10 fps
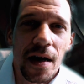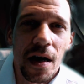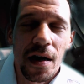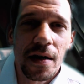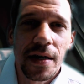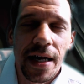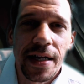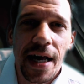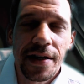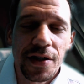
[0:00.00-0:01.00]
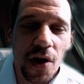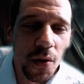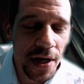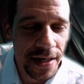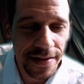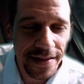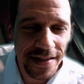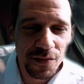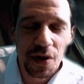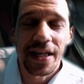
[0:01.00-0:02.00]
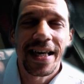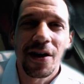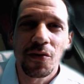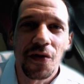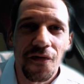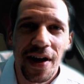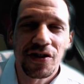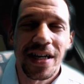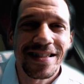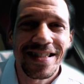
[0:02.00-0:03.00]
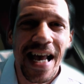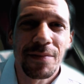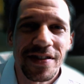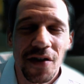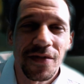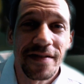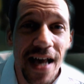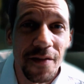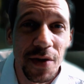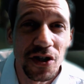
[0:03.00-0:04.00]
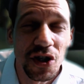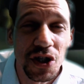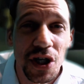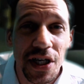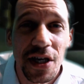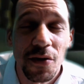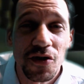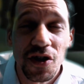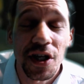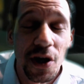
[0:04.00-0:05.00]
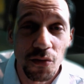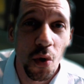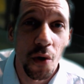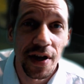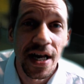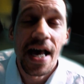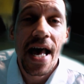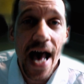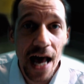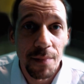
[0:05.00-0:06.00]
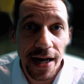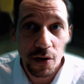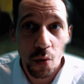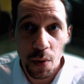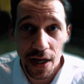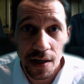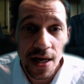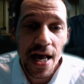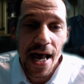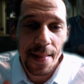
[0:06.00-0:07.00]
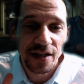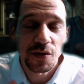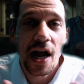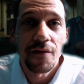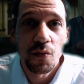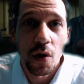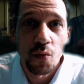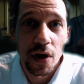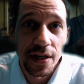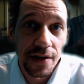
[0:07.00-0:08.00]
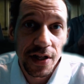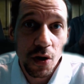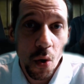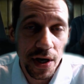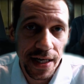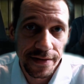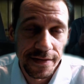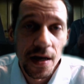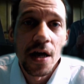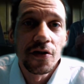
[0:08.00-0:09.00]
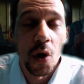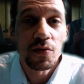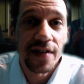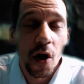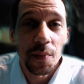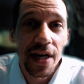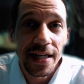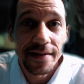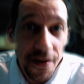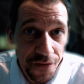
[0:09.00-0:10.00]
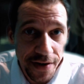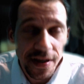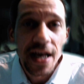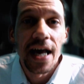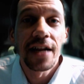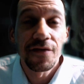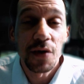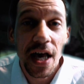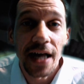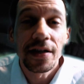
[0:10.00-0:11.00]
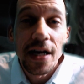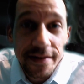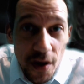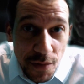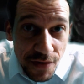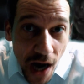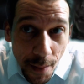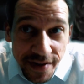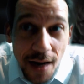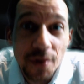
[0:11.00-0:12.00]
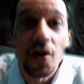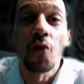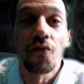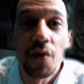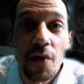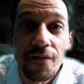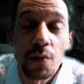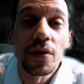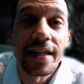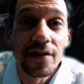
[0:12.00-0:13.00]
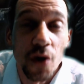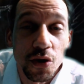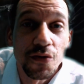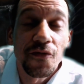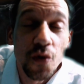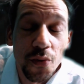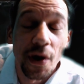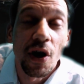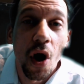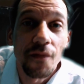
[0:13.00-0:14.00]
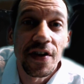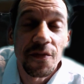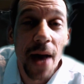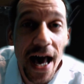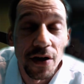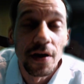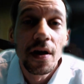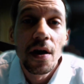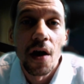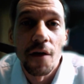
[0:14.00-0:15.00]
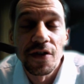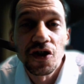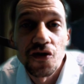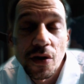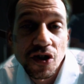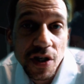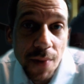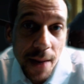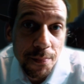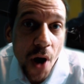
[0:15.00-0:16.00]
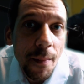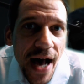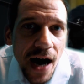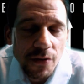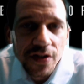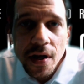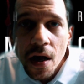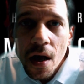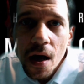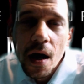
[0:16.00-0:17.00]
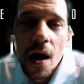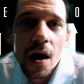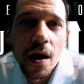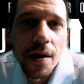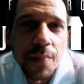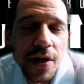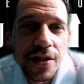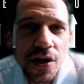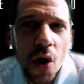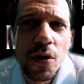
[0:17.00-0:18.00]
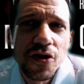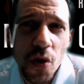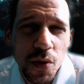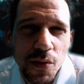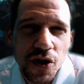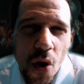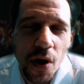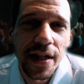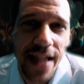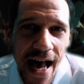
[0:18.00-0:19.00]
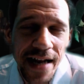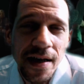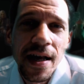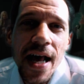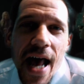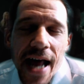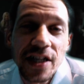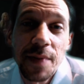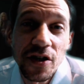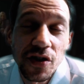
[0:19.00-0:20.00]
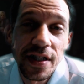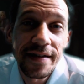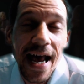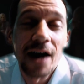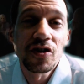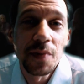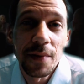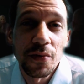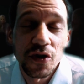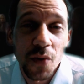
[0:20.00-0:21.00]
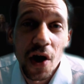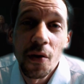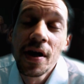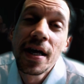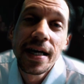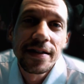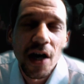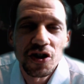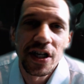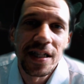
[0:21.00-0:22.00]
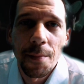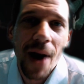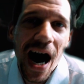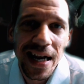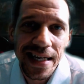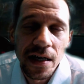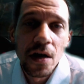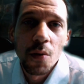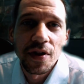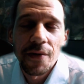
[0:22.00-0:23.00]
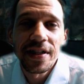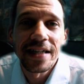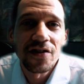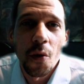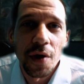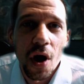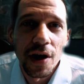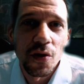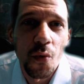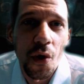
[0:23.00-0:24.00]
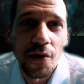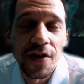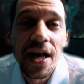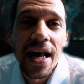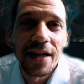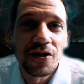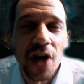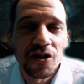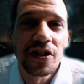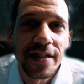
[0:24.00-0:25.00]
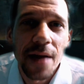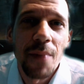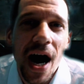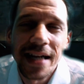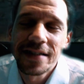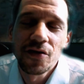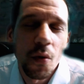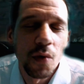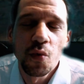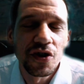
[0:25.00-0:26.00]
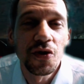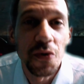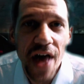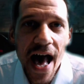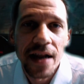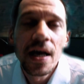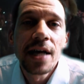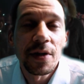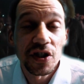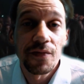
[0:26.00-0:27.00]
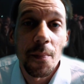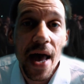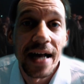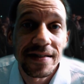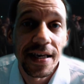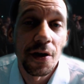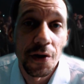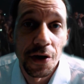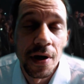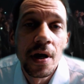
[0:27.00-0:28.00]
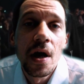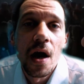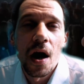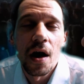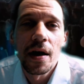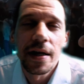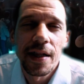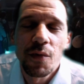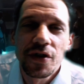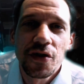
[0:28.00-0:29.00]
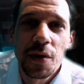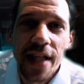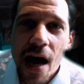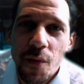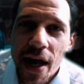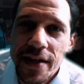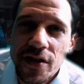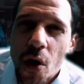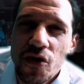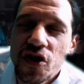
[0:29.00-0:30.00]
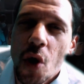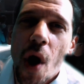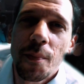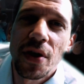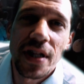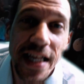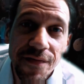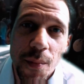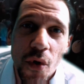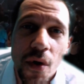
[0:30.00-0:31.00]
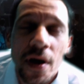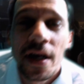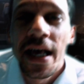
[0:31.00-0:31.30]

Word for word: Uh, and, and, you know, this is where it killed the franchise, stabbed itself to death because you could have killed, should have killed Laurie, had Michael win, and that's what everyone wanted in the audience. Don't tell me any different. And if you can, tell, leave a comment down below. The rumor Review would like to know your viewpoint on this matter of this trilogy by Bumhouse. Uh, but, you know, so we're, we're talking that, and especially the townspeople as well, touching the body with everything that's going on in the world, and you're touching dead bodies. No one would do that especially for mass killer, uh, and they wouldn't do it that way. So, so unbelievable.